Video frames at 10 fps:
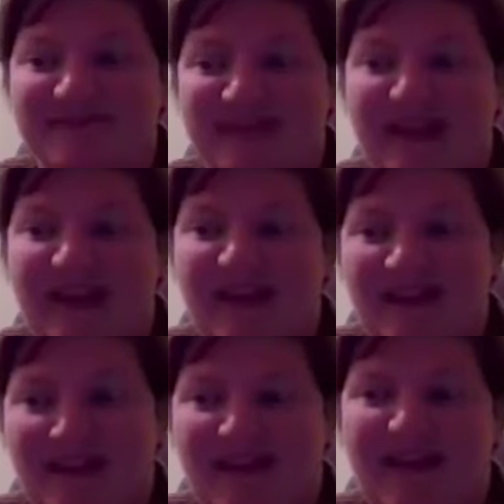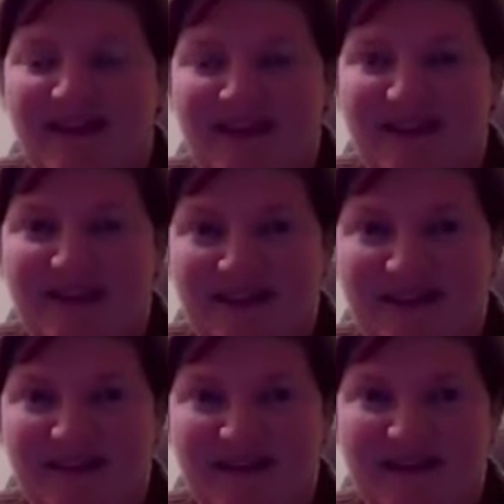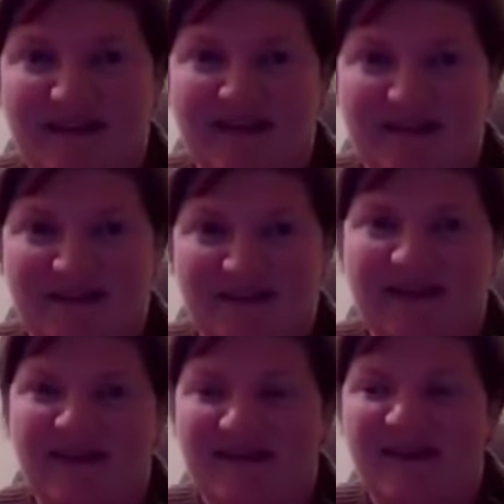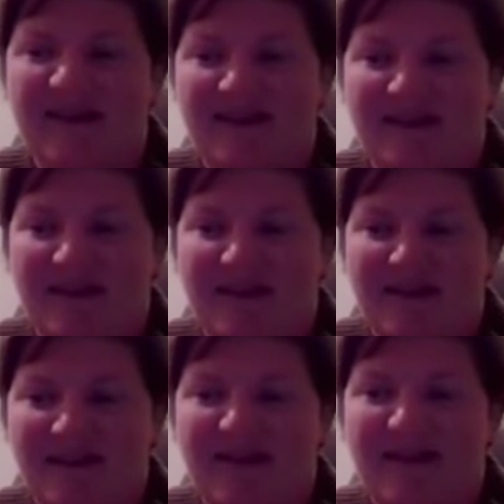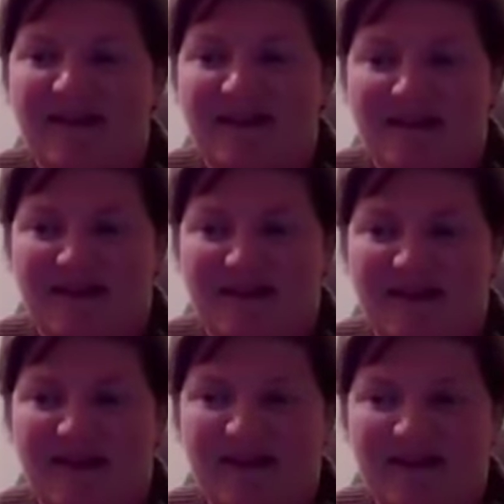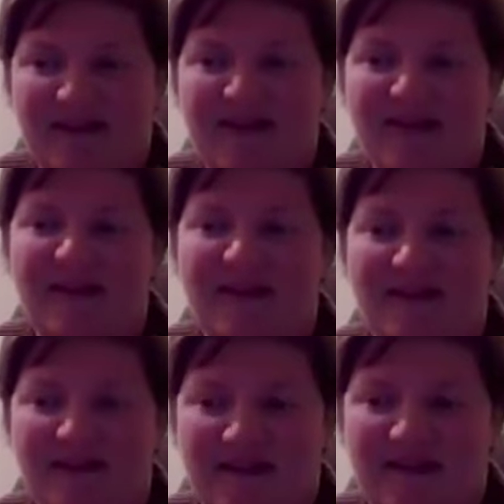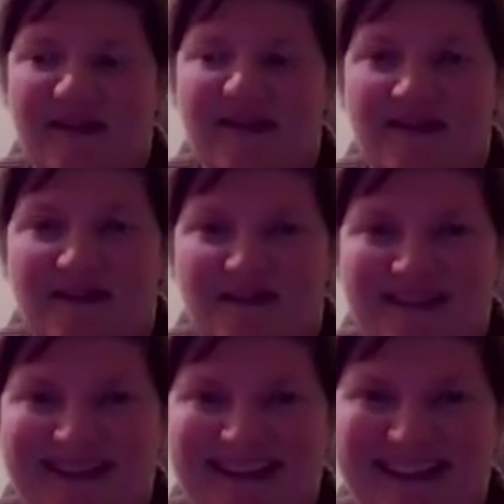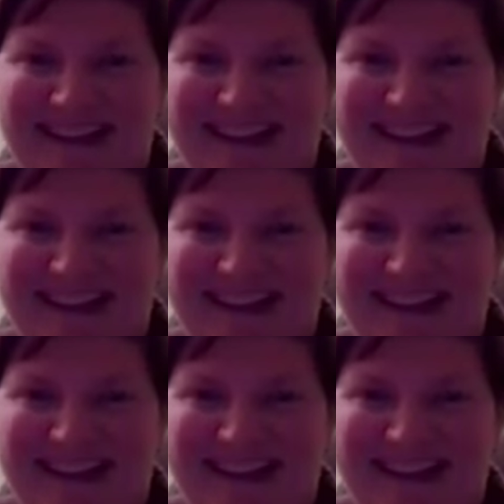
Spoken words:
[no speech]